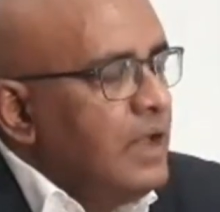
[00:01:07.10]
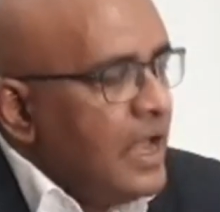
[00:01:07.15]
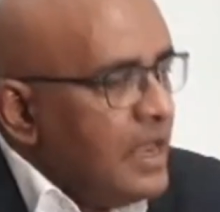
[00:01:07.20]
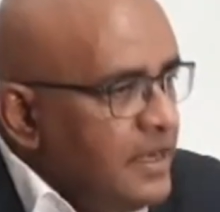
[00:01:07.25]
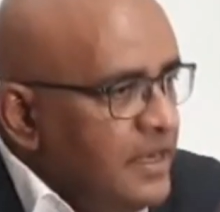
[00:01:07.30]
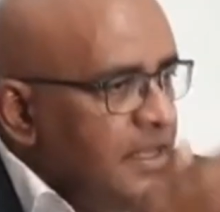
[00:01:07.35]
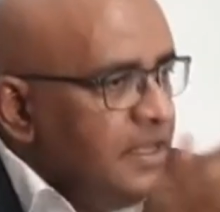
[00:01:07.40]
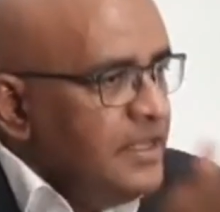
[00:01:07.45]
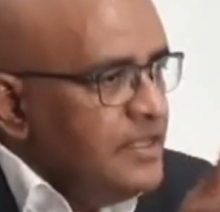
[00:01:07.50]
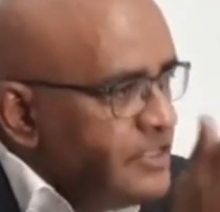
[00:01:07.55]

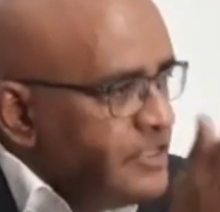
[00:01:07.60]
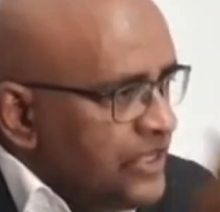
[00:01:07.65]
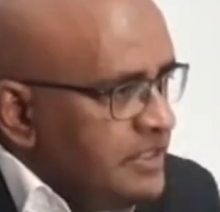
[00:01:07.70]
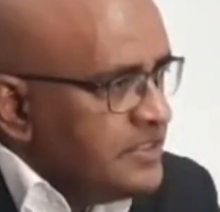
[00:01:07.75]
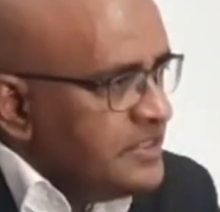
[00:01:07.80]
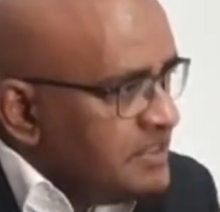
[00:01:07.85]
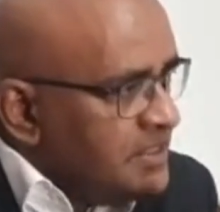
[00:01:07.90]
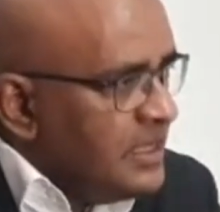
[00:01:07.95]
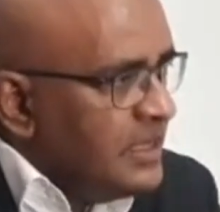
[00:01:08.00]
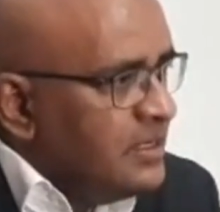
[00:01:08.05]
And he
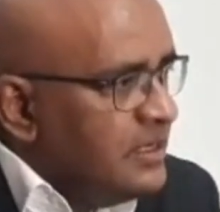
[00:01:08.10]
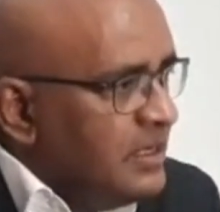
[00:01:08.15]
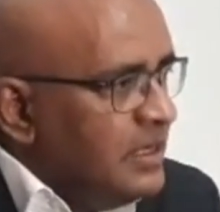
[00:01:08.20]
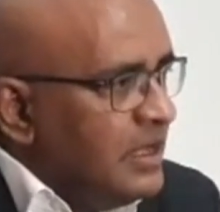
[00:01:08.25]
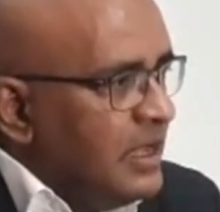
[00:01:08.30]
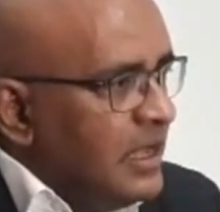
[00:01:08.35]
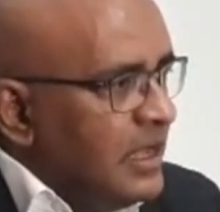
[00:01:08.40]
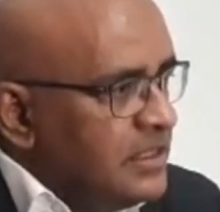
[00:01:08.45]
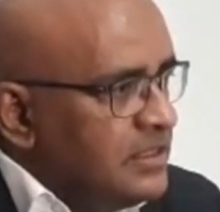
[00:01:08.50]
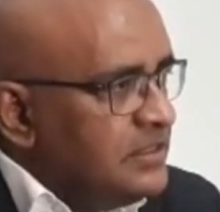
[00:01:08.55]
just said a
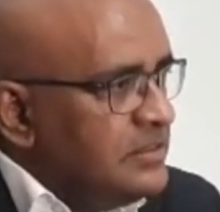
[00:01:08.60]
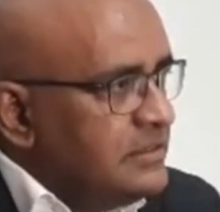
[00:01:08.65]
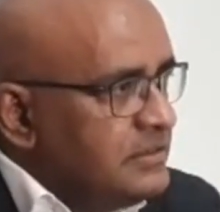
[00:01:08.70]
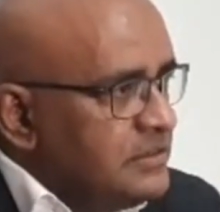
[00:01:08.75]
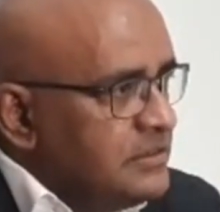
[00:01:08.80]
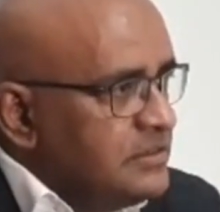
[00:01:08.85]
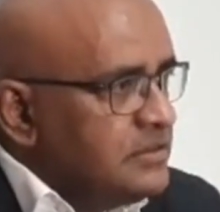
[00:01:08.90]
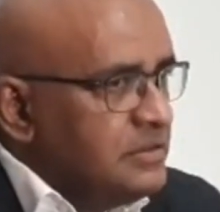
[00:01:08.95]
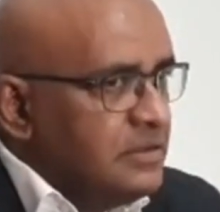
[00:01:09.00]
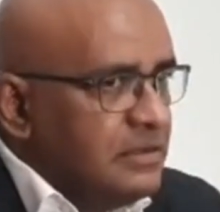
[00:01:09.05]

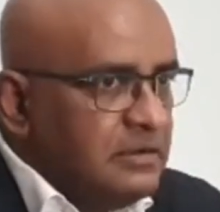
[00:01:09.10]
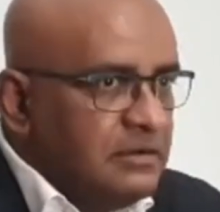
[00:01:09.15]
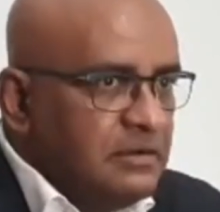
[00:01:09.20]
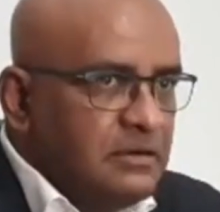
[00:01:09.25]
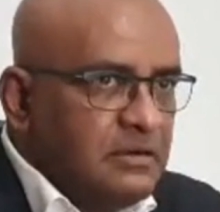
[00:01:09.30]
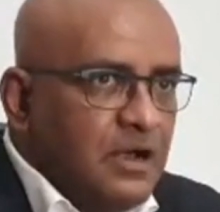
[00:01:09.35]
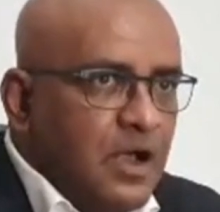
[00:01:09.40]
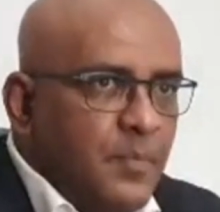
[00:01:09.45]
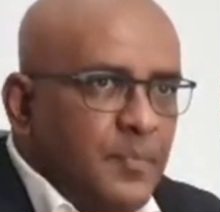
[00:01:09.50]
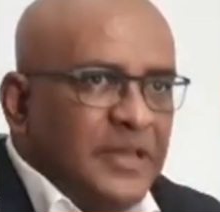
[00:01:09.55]

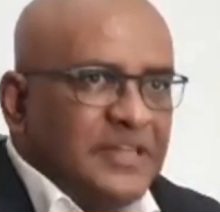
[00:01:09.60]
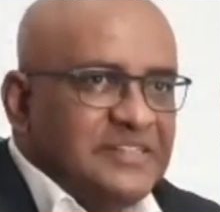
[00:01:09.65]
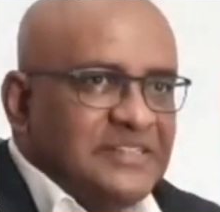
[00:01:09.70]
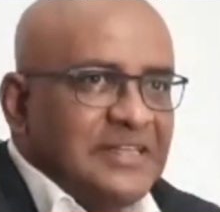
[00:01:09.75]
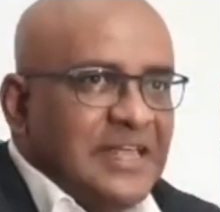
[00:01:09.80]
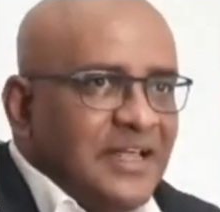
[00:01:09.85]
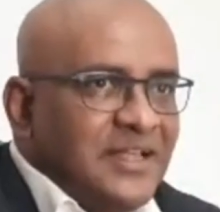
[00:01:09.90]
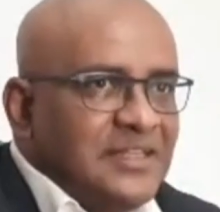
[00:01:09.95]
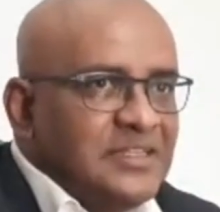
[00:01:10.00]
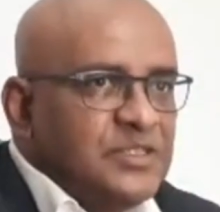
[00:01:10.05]
couple
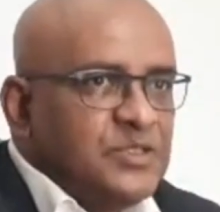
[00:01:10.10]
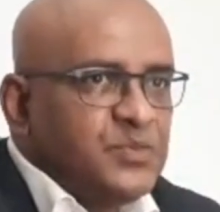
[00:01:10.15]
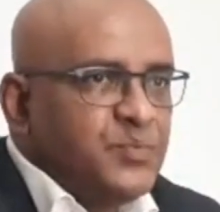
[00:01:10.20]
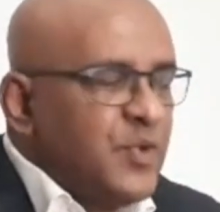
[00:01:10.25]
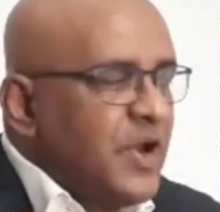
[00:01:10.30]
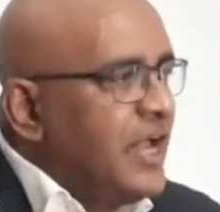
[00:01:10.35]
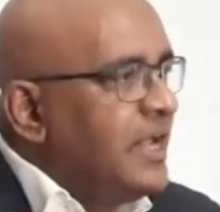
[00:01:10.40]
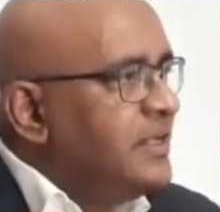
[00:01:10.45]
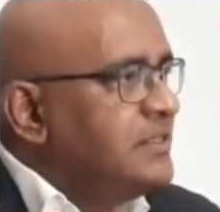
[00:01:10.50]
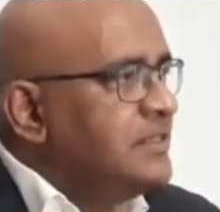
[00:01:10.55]
seconds
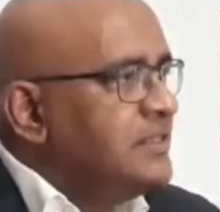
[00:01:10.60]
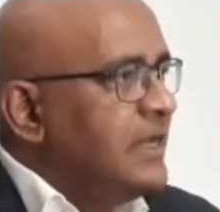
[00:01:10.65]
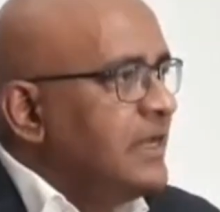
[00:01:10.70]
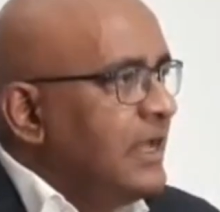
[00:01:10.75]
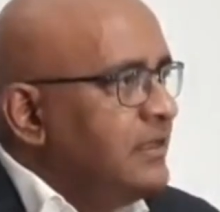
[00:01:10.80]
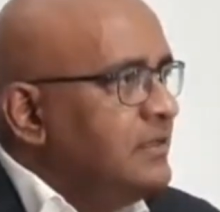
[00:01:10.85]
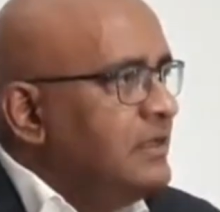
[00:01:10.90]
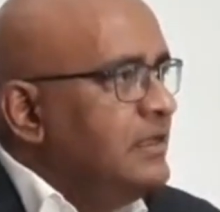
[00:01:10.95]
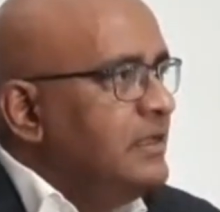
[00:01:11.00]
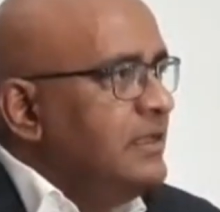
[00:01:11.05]
prior to
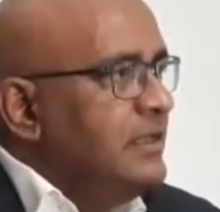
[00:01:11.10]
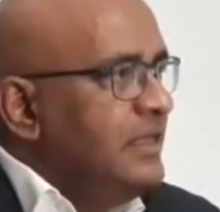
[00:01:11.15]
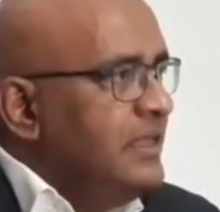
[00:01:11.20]
that,